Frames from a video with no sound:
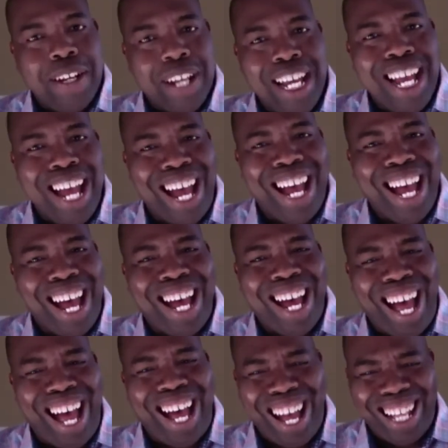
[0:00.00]
I
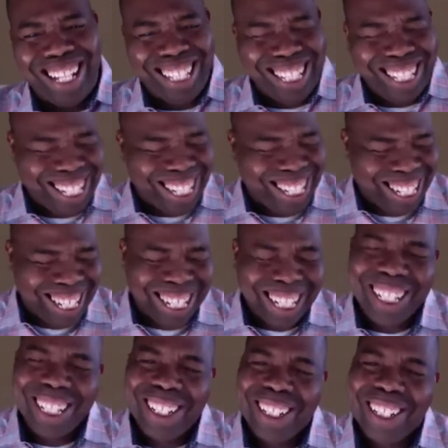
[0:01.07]
learned how. No,
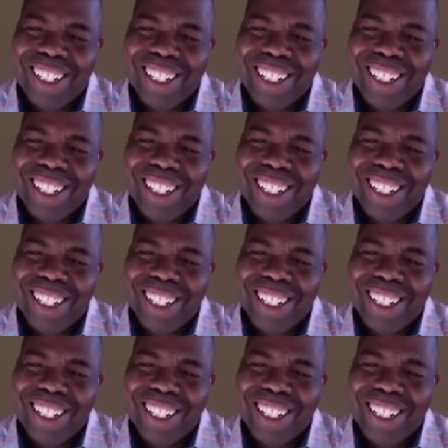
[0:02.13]
that's a